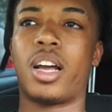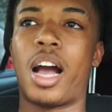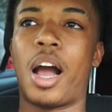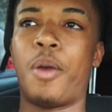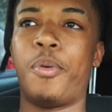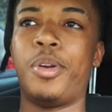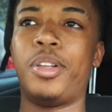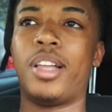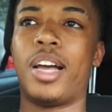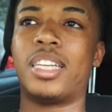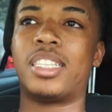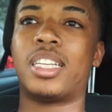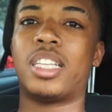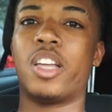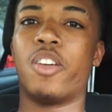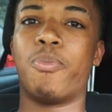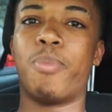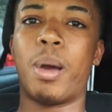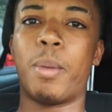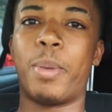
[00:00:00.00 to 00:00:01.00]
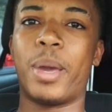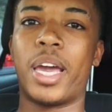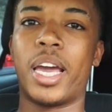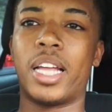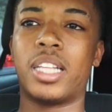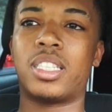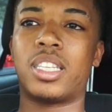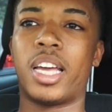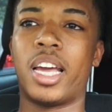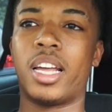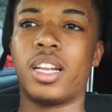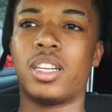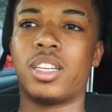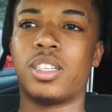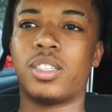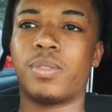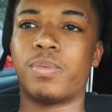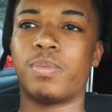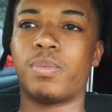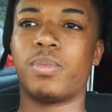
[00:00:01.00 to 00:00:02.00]
I realize I left my pants
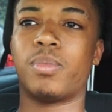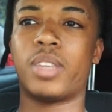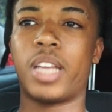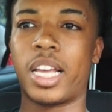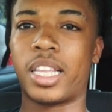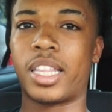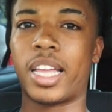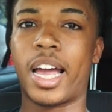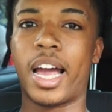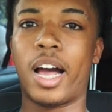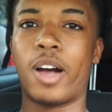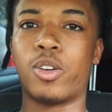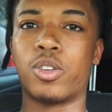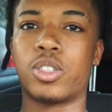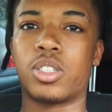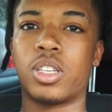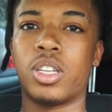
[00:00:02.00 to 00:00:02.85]
at the house.